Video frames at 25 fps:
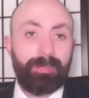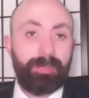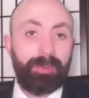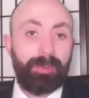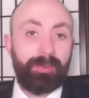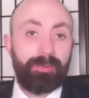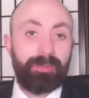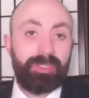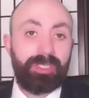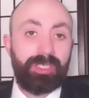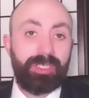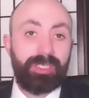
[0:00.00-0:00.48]

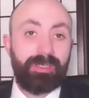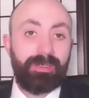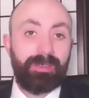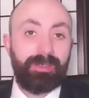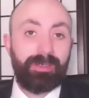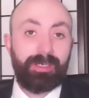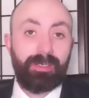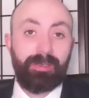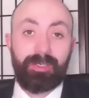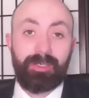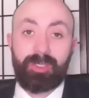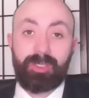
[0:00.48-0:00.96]

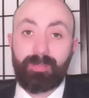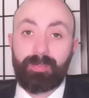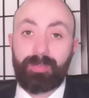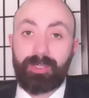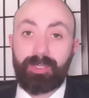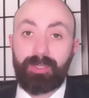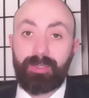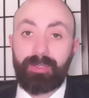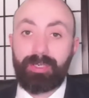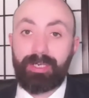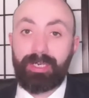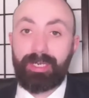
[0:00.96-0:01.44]
Putin going to
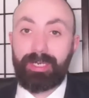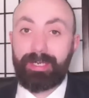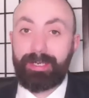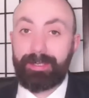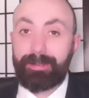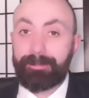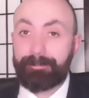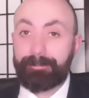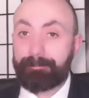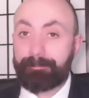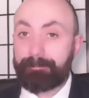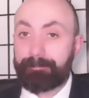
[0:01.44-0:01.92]
Pyongyang.